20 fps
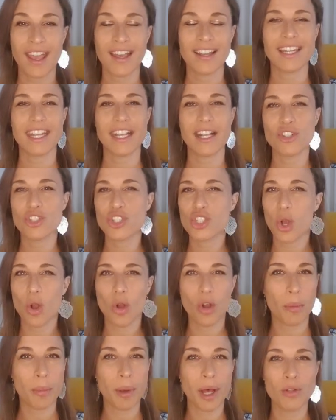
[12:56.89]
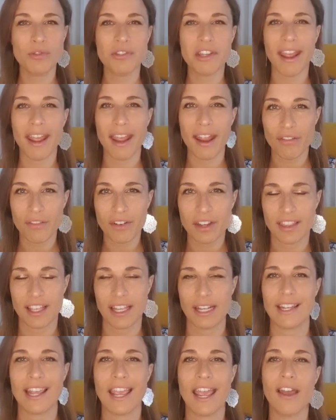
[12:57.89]
they can talk about
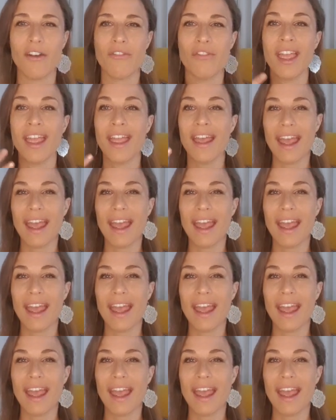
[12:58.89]
everything they have